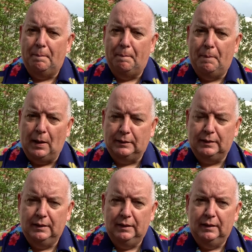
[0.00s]
But
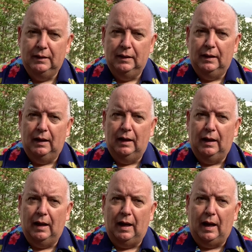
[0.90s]

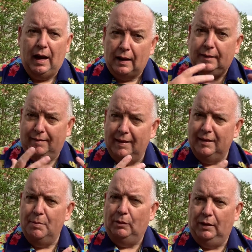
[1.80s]
I had to think
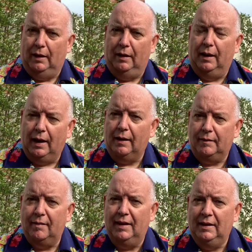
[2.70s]
about that. I had to
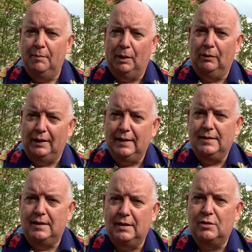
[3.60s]
think about, is
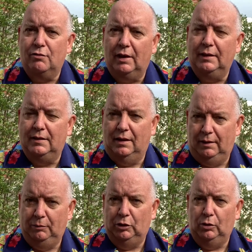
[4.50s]
this the right
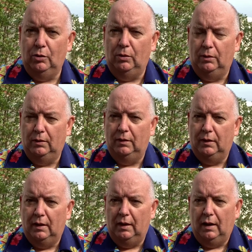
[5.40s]
time to go?
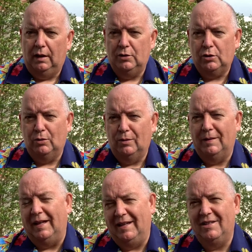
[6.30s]
And so
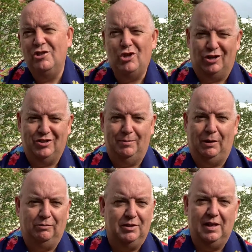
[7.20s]
it isn't just
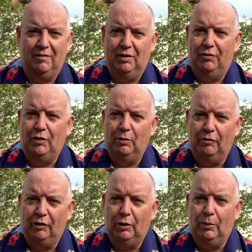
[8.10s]
about saving a few
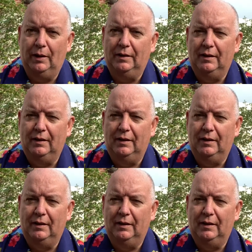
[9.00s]
£100.